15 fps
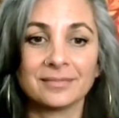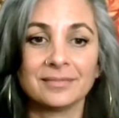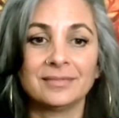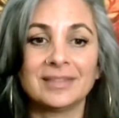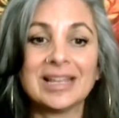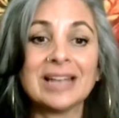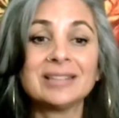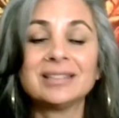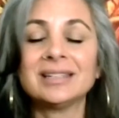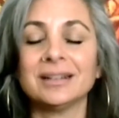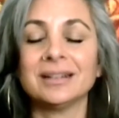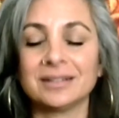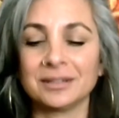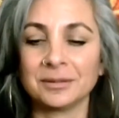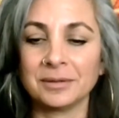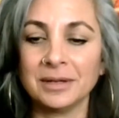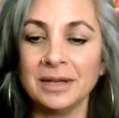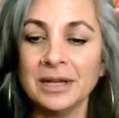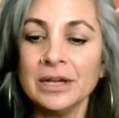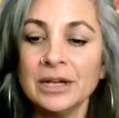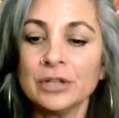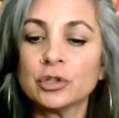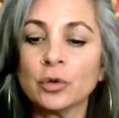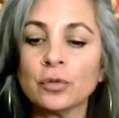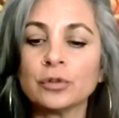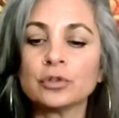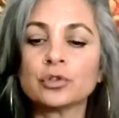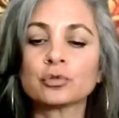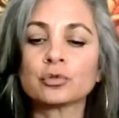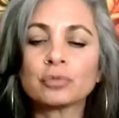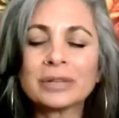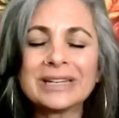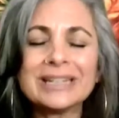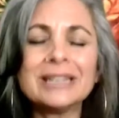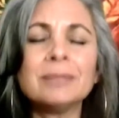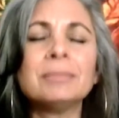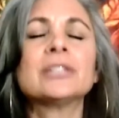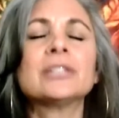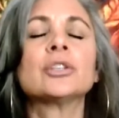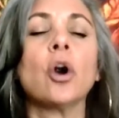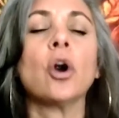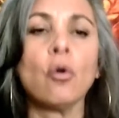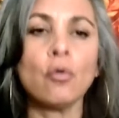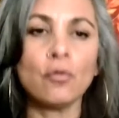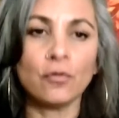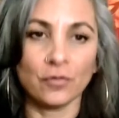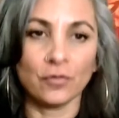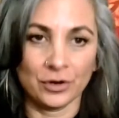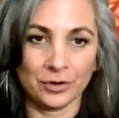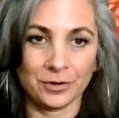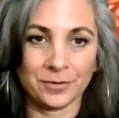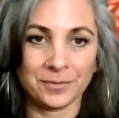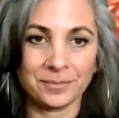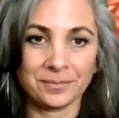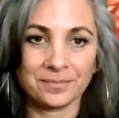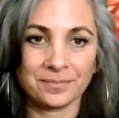That's it. So the dream is over.